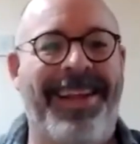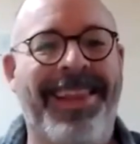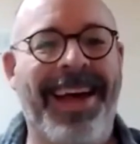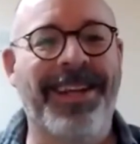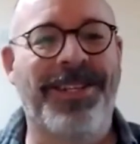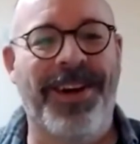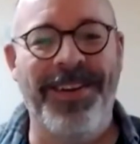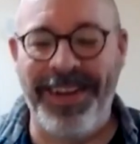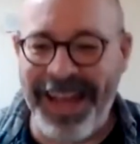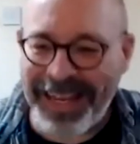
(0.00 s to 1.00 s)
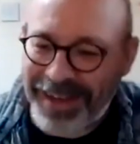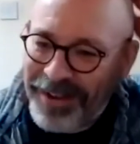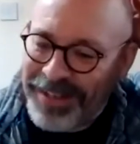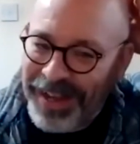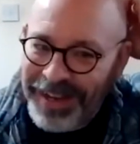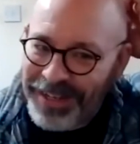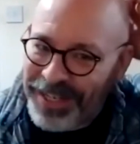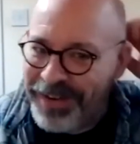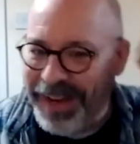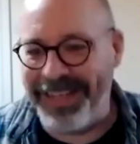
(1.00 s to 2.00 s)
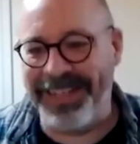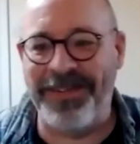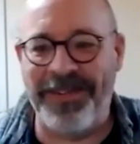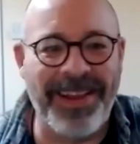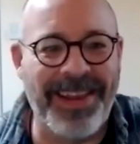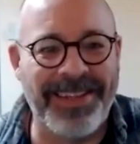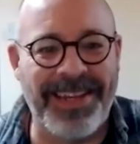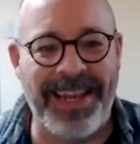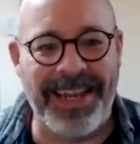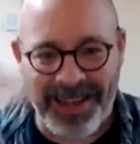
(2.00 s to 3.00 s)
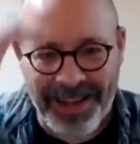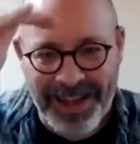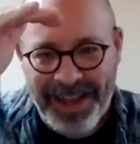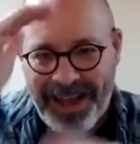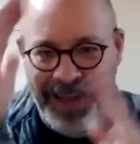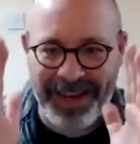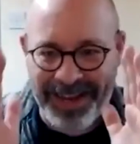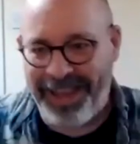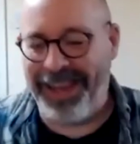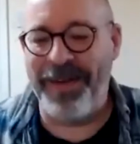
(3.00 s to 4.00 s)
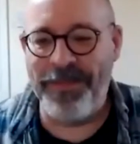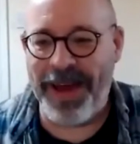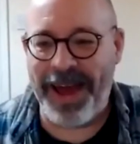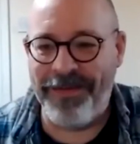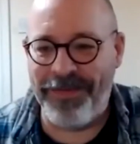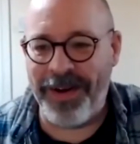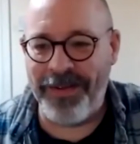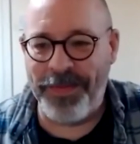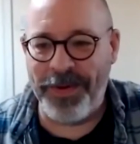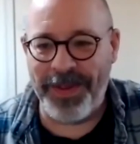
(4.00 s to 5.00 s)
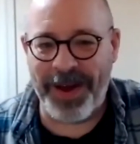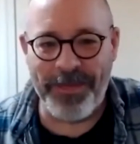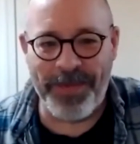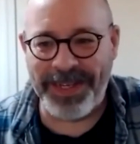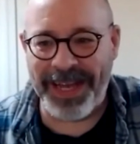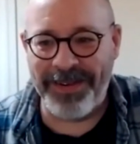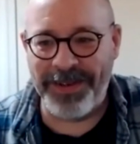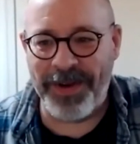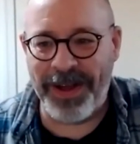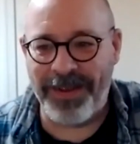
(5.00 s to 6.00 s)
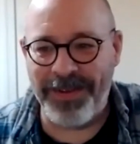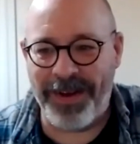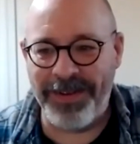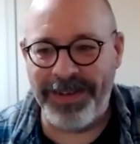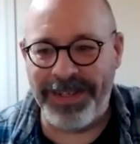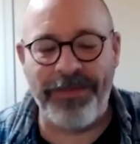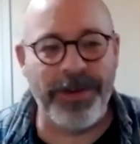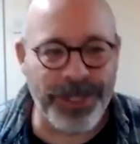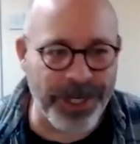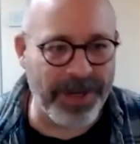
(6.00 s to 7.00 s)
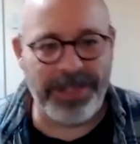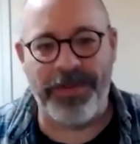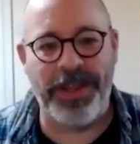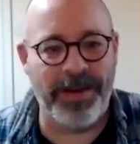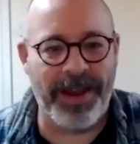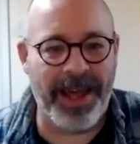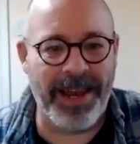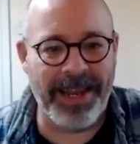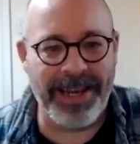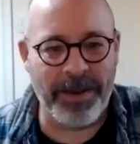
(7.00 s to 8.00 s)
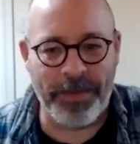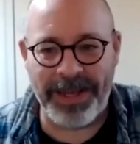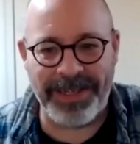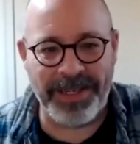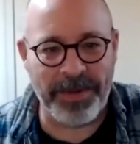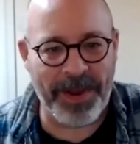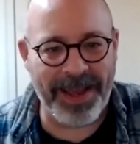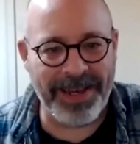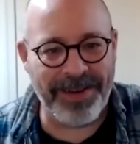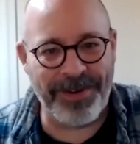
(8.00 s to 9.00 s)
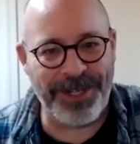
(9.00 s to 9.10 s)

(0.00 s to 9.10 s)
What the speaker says: Thanks, John. Yes, alternate tunings as well. That's a little A5 book that I put out as well on different tunings for the ukulele and little pieces to play in different